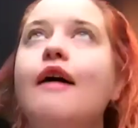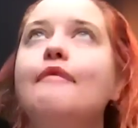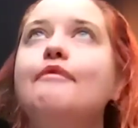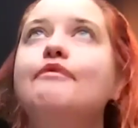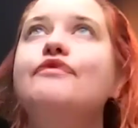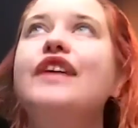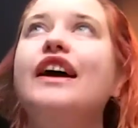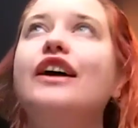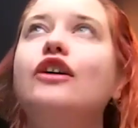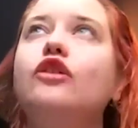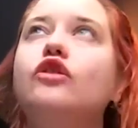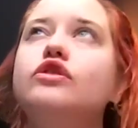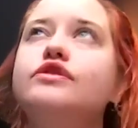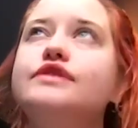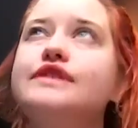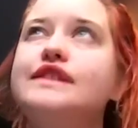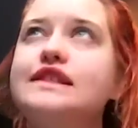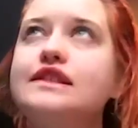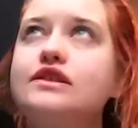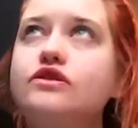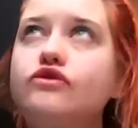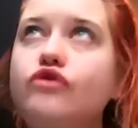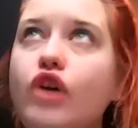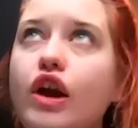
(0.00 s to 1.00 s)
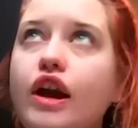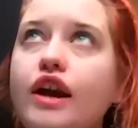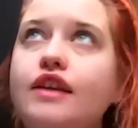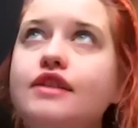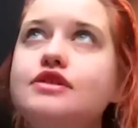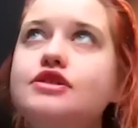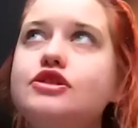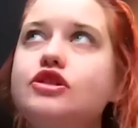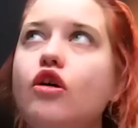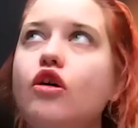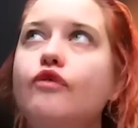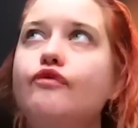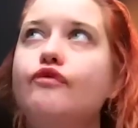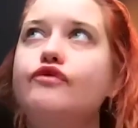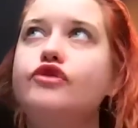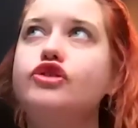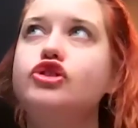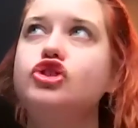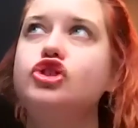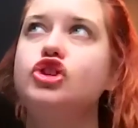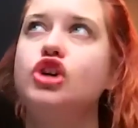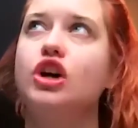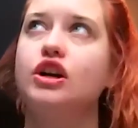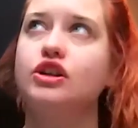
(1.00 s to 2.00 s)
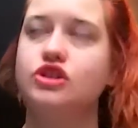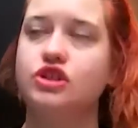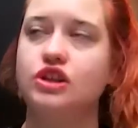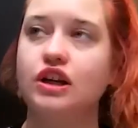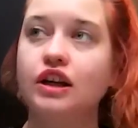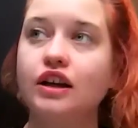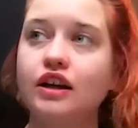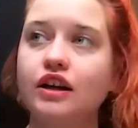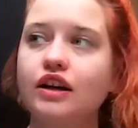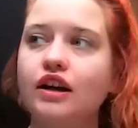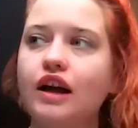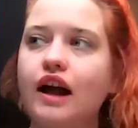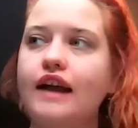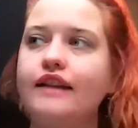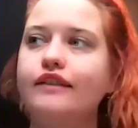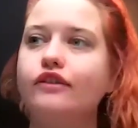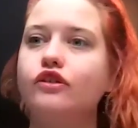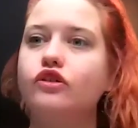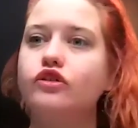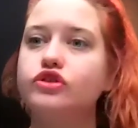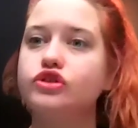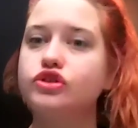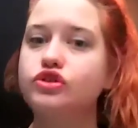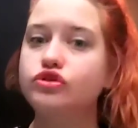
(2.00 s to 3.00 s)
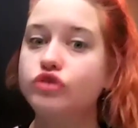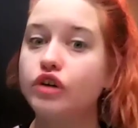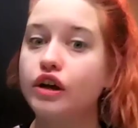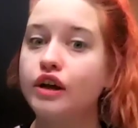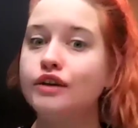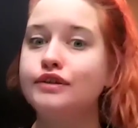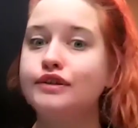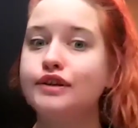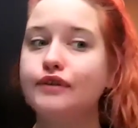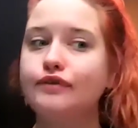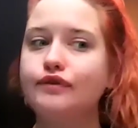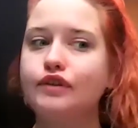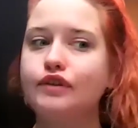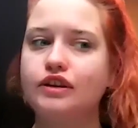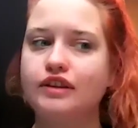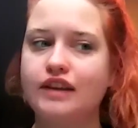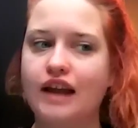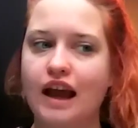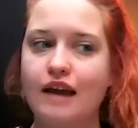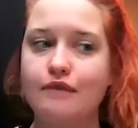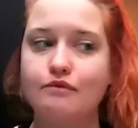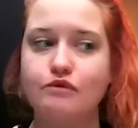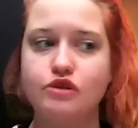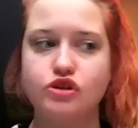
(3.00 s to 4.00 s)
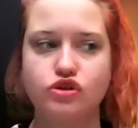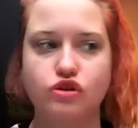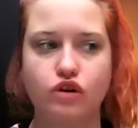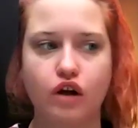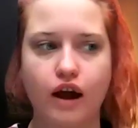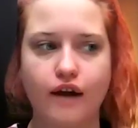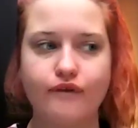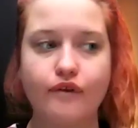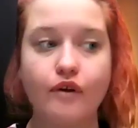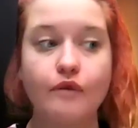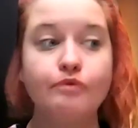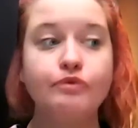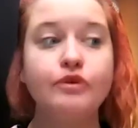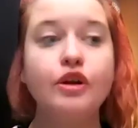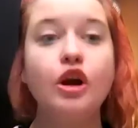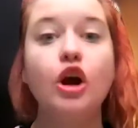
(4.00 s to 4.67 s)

the constraints of judging and constraints of the time which you have.